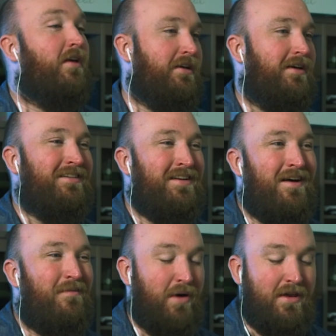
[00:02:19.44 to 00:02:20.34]
right, yeah.
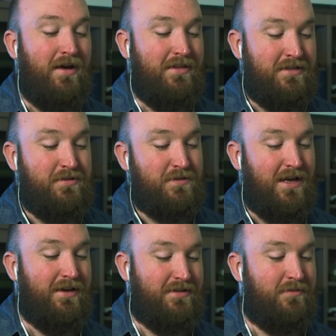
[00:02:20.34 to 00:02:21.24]
But no, this was
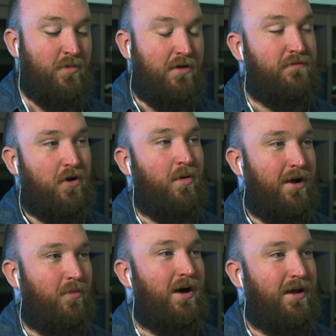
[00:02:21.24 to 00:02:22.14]
like, went on for
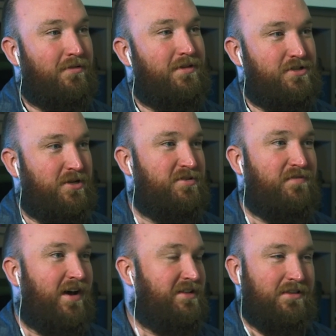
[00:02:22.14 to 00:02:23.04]
quite a while that she was
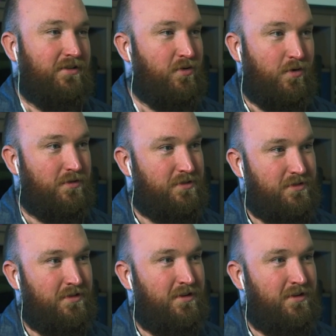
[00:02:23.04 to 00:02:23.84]
fighting the courts.